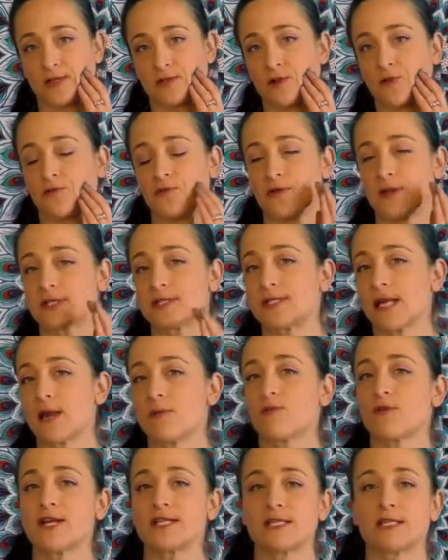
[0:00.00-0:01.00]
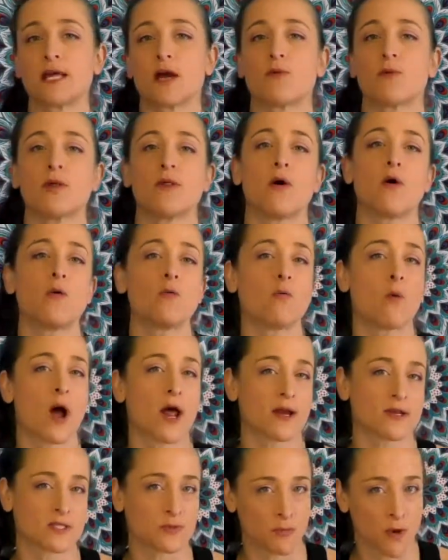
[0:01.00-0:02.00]
So for the same reason that we don't want
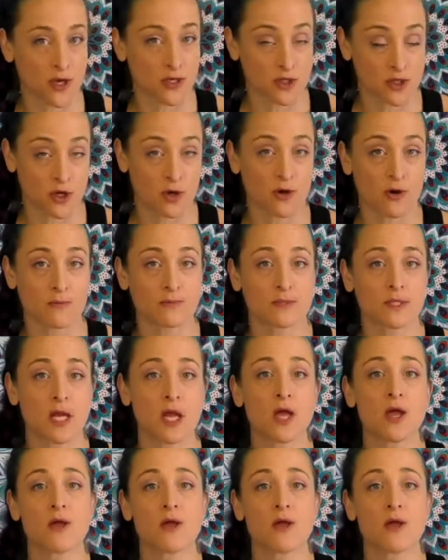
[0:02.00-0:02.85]
to spread germs